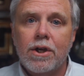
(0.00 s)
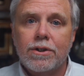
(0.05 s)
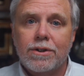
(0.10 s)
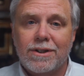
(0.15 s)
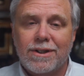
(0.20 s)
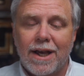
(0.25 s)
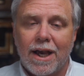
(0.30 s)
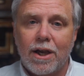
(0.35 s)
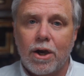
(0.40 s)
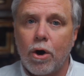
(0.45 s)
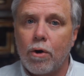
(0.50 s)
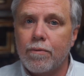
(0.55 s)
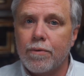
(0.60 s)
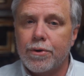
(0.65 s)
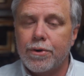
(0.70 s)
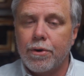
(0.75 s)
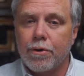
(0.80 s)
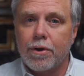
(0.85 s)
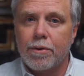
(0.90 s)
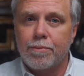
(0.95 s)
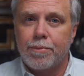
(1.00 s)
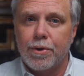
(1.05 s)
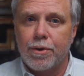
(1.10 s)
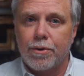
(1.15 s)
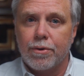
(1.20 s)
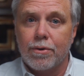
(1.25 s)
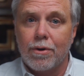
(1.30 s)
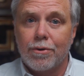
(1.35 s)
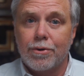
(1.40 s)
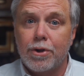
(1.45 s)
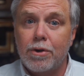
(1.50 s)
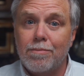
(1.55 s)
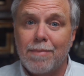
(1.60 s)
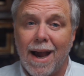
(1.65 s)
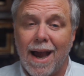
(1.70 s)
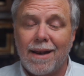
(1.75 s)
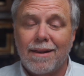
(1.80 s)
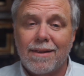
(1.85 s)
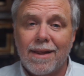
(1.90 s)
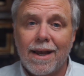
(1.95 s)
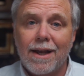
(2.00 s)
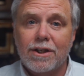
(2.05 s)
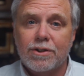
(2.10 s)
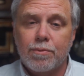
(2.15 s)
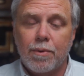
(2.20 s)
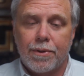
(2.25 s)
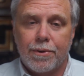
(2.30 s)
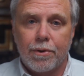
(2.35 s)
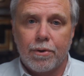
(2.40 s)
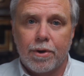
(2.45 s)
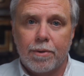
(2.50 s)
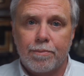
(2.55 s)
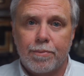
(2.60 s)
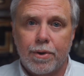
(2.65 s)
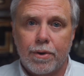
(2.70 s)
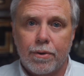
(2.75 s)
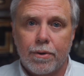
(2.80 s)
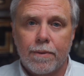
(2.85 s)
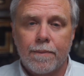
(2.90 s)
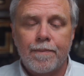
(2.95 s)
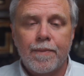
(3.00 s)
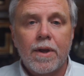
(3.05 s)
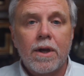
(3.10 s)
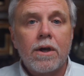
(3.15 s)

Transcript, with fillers: to take over your computer or do bad things with your computer.